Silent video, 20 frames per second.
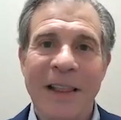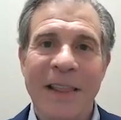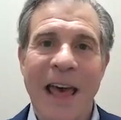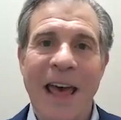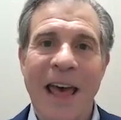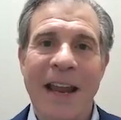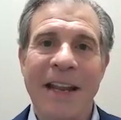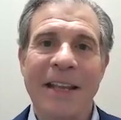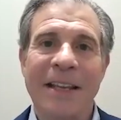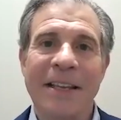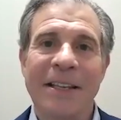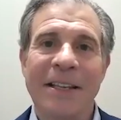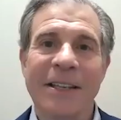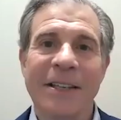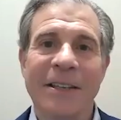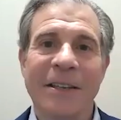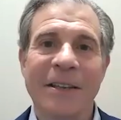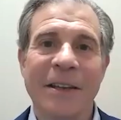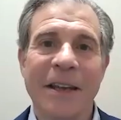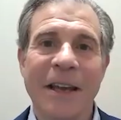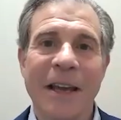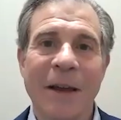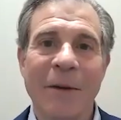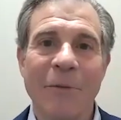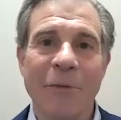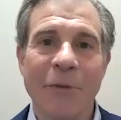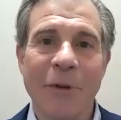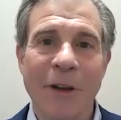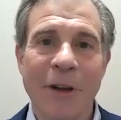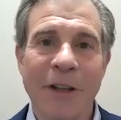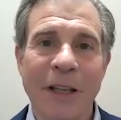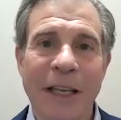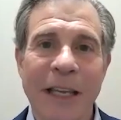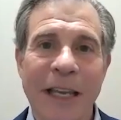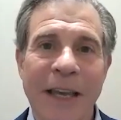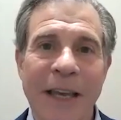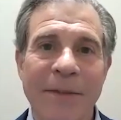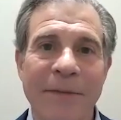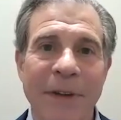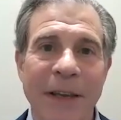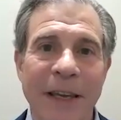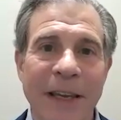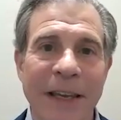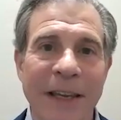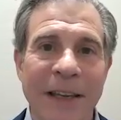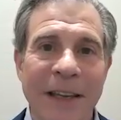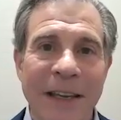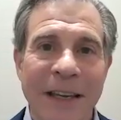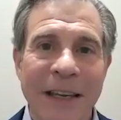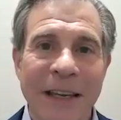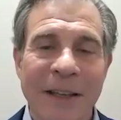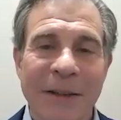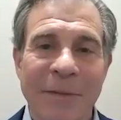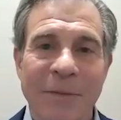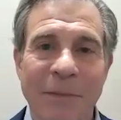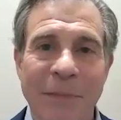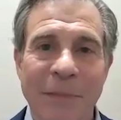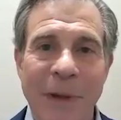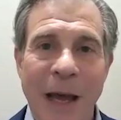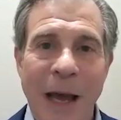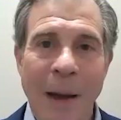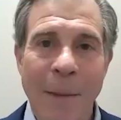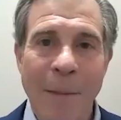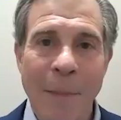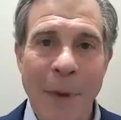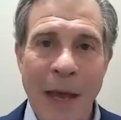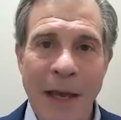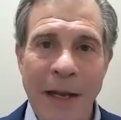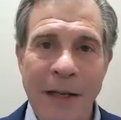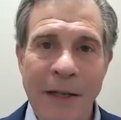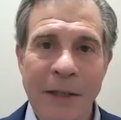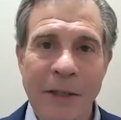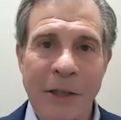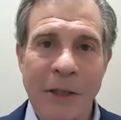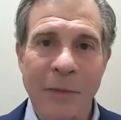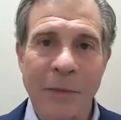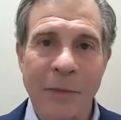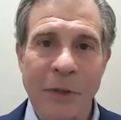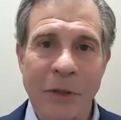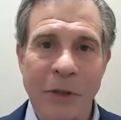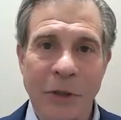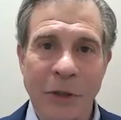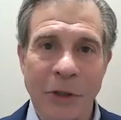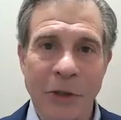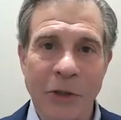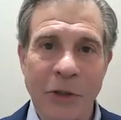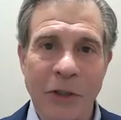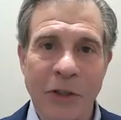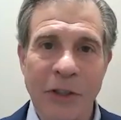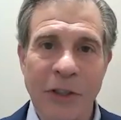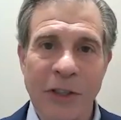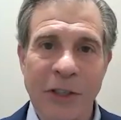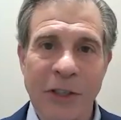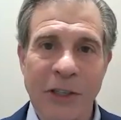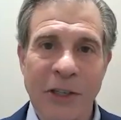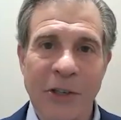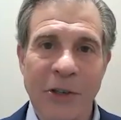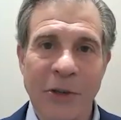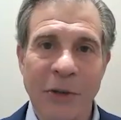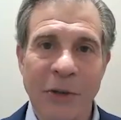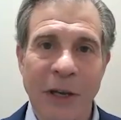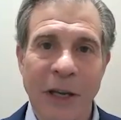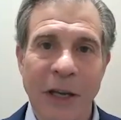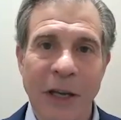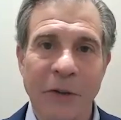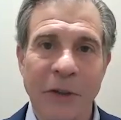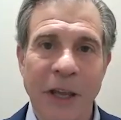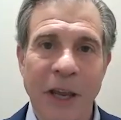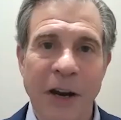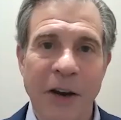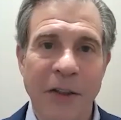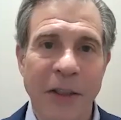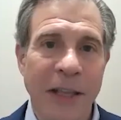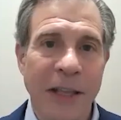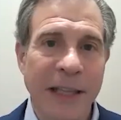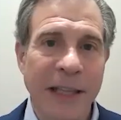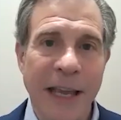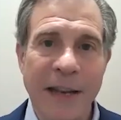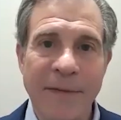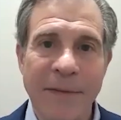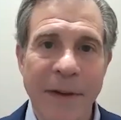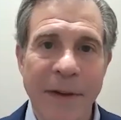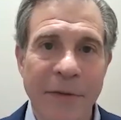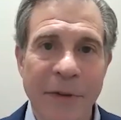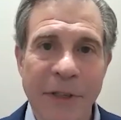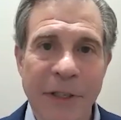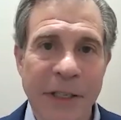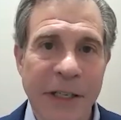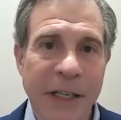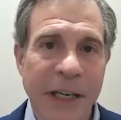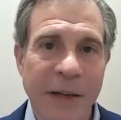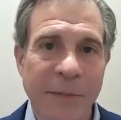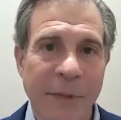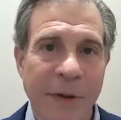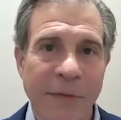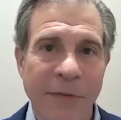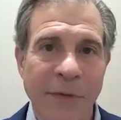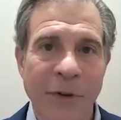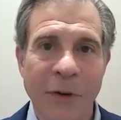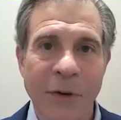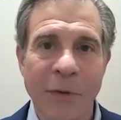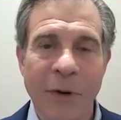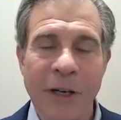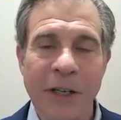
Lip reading: That is really giving men some solutions to healthcare that they've never seen before.